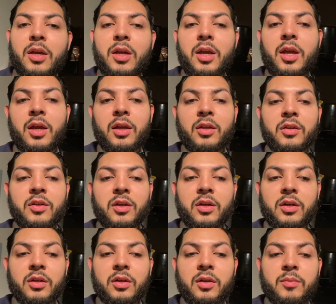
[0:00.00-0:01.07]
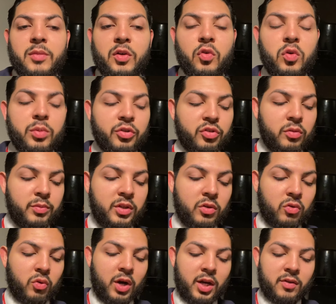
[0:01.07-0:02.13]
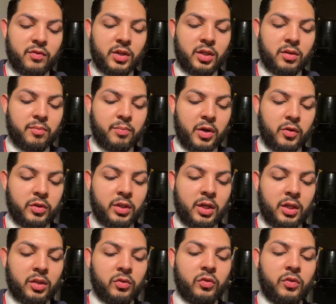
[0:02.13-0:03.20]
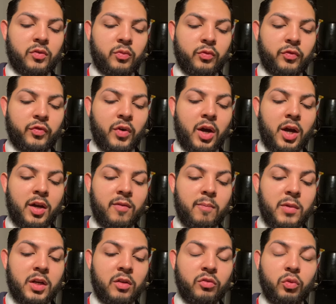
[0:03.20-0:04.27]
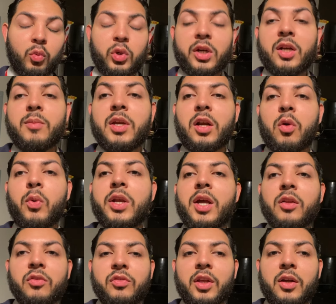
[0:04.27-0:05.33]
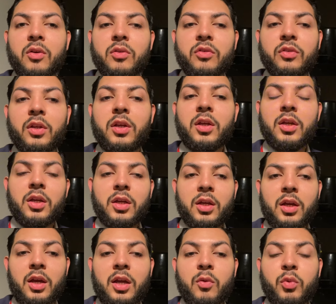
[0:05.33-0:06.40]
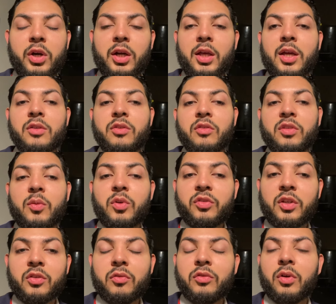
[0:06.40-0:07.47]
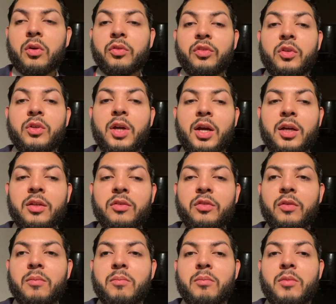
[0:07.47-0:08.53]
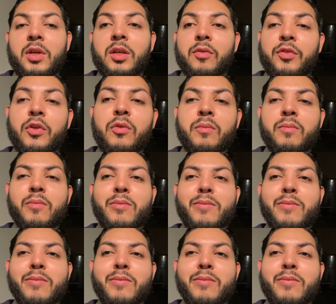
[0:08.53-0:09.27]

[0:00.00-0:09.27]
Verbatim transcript: And uh, my Uber should be arriving in about the next five minutes, so we're gonna make our way downstairs and we're gonna head to the subway station. So I'll see you guys in a few.